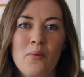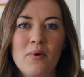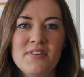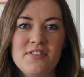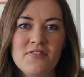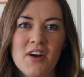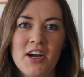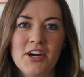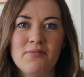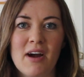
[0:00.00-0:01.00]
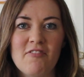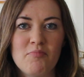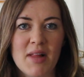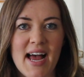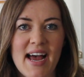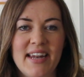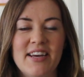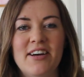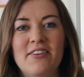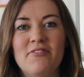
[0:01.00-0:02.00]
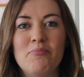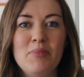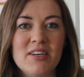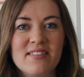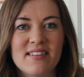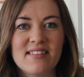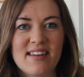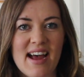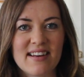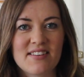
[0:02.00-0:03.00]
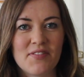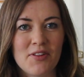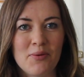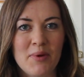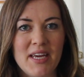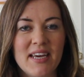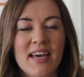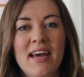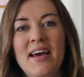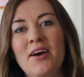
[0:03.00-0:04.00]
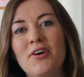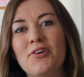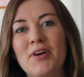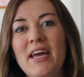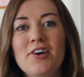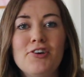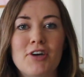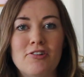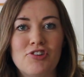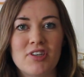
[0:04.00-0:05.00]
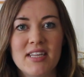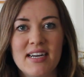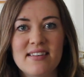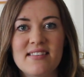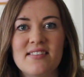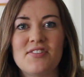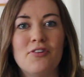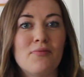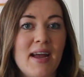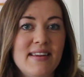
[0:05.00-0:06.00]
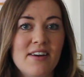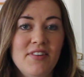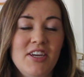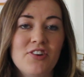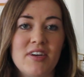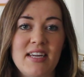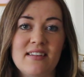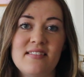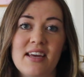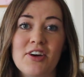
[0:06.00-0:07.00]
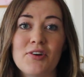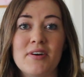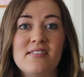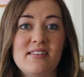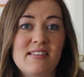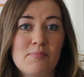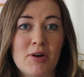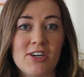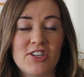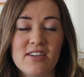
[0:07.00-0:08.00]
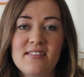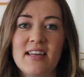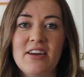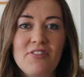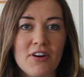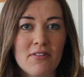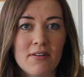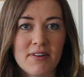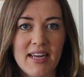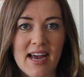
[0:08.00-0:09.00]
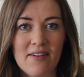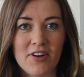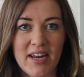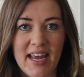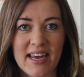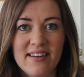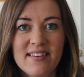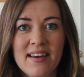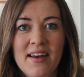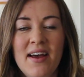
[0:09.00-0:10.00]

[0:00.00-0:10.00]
Once you've got your rough plan of meals and snacks for the week, create your grocery list. So write down the ingredients that you're going to need to purchase that you don't already have on hand.